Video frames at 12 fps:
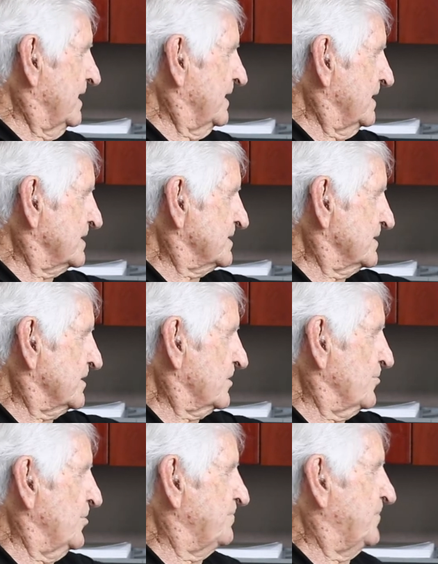and this is a
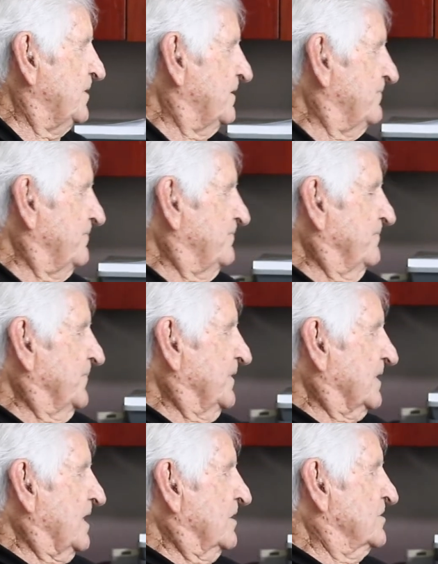group of
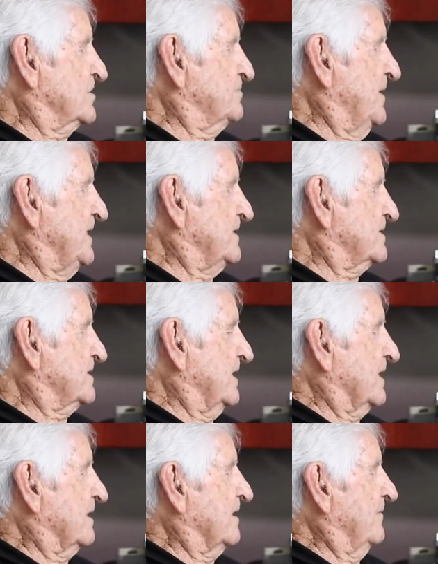the gunner's mates
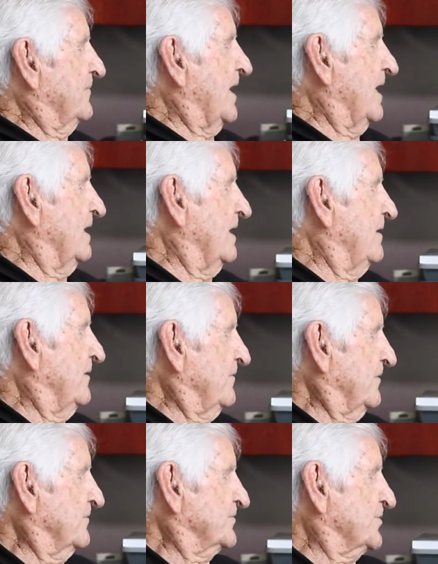that I
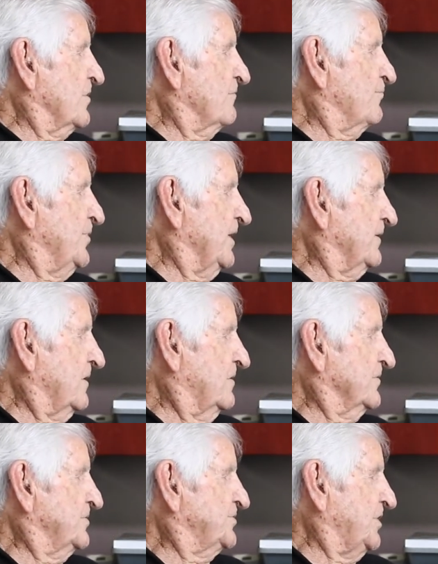served with
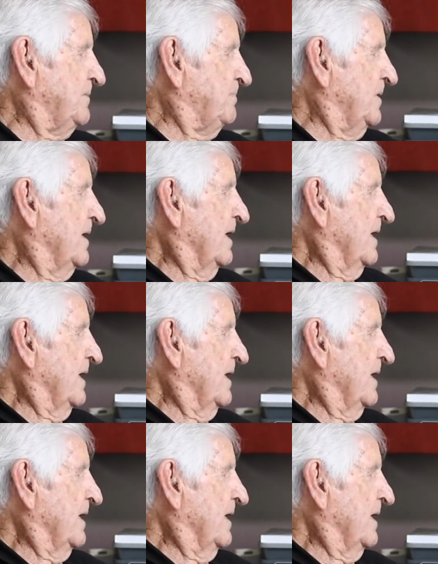on the ship.